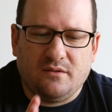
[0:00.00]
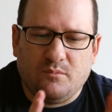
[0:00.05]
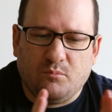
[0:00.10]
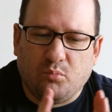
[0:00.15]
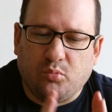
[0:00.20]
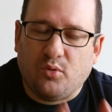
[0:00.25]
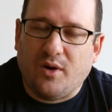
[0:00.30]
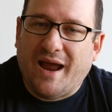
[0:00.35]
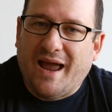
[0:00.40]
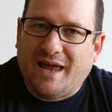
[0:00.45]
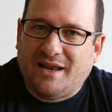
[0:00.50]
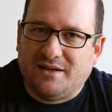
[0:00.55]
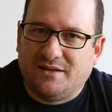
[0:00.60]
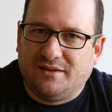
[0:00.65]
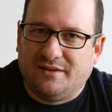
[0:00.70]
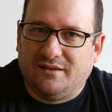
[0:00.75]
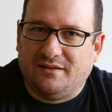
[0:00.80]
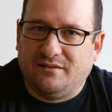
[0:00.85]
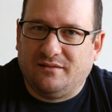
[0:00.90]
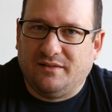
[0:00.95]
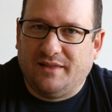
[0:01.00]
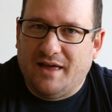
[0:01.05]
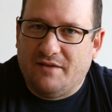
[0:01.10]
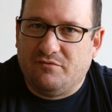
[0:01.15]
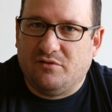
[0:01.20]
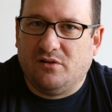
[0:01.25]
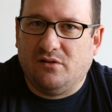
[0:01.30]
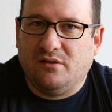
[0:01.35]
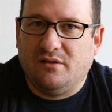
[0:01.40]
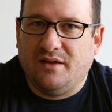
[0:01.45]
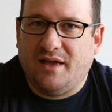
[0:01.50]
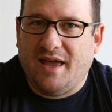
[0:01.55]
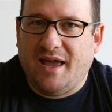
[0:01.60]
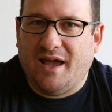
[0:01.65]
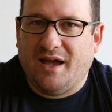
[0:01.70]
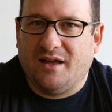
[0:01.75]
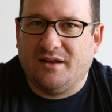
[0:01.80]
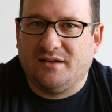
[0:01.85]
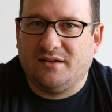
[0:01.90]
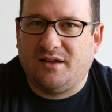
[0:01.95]
brand level
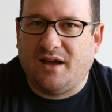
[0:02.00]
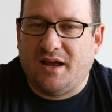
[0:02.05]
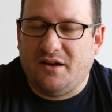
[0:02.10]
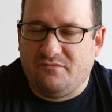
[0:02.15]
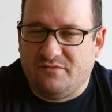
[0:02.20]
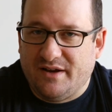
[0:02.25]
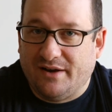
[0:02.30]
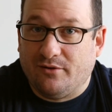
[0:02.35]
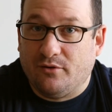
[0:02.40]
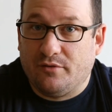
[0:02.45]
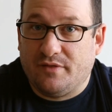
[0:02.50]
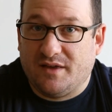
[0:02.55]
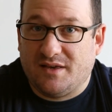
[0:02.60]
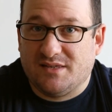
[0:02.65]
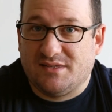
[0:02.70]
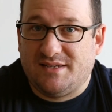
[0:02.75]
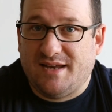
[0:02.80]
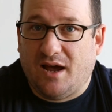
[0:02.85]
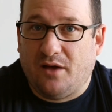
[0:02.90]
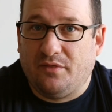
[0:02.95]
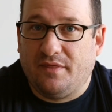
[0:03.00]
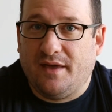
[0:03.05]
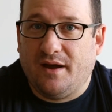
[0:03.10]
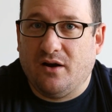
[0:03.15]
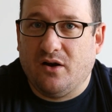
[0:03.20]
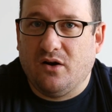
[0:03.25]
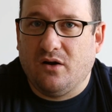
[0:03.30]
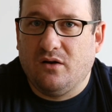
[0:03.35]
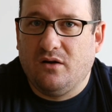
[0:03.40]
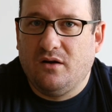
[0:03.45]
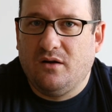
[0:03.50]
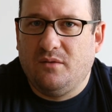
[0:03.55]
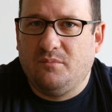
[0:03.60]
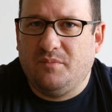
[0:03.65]
and kind of narrow things down there,